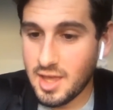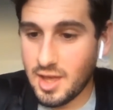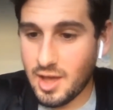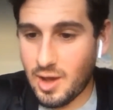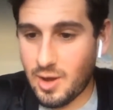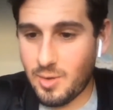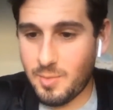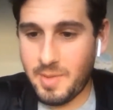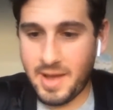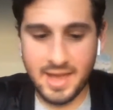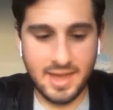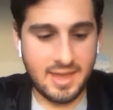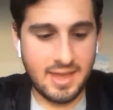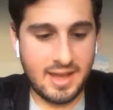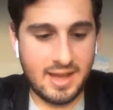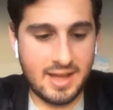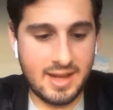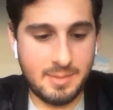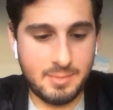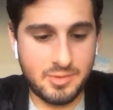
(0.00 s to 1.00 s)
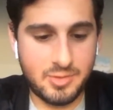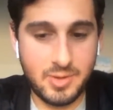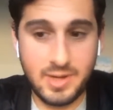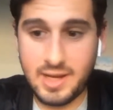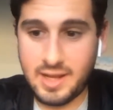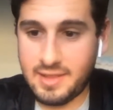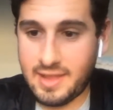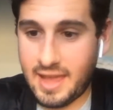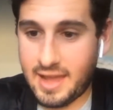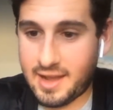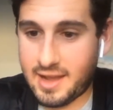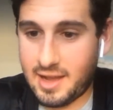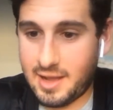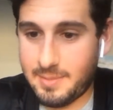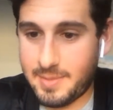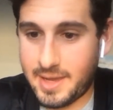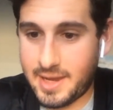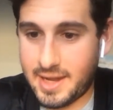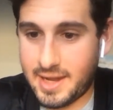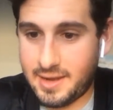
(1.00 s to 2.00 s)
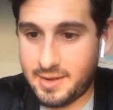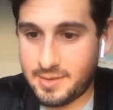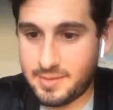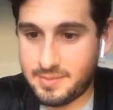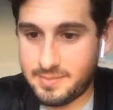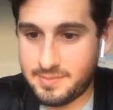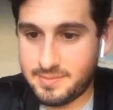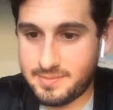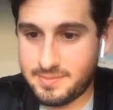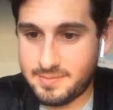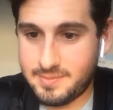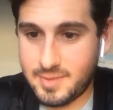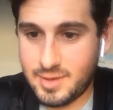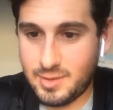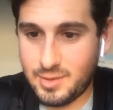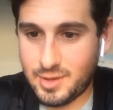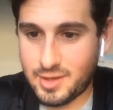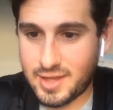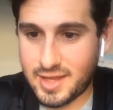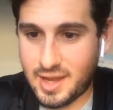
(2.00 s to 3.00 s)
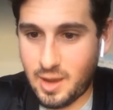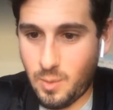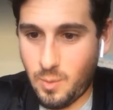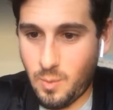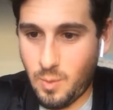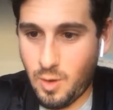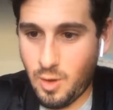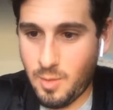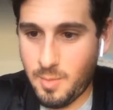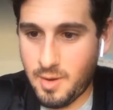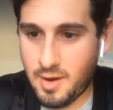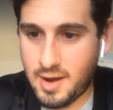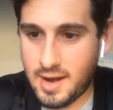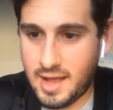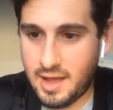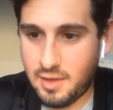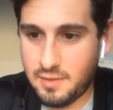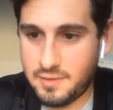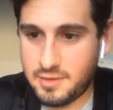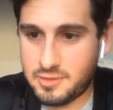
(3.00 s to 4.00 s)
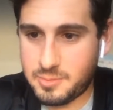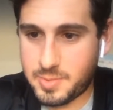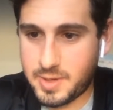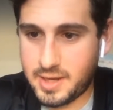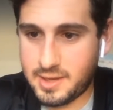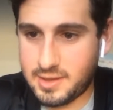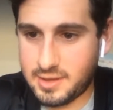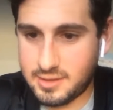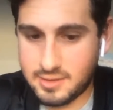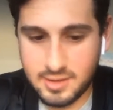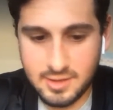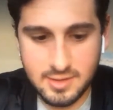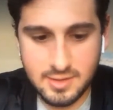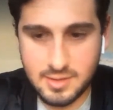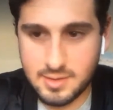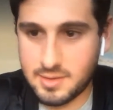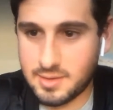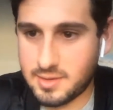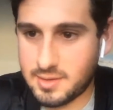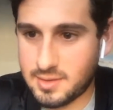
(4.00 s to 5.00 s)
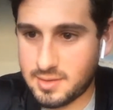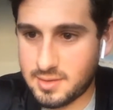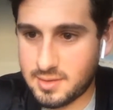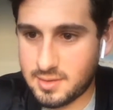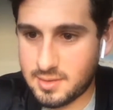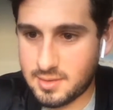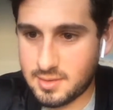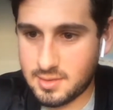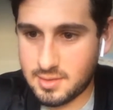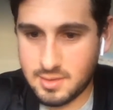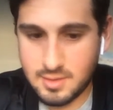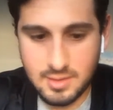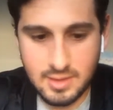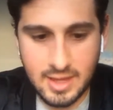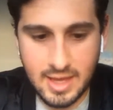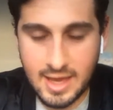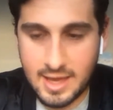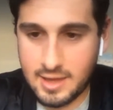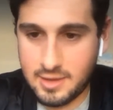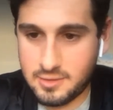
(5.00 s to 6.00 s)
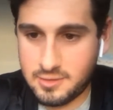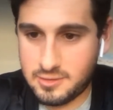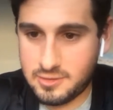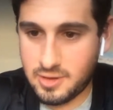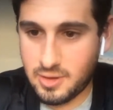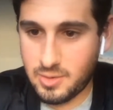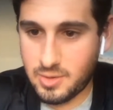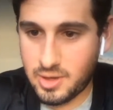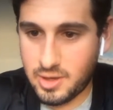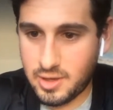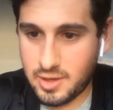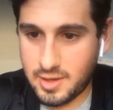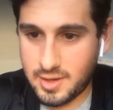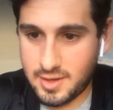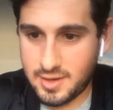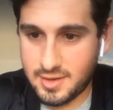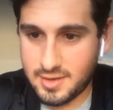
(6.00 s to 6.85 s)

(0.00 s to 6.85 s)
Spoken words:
Oh my God, I'm tweeting that comment out. You look like a Walmart Elvis Presley. That is so good.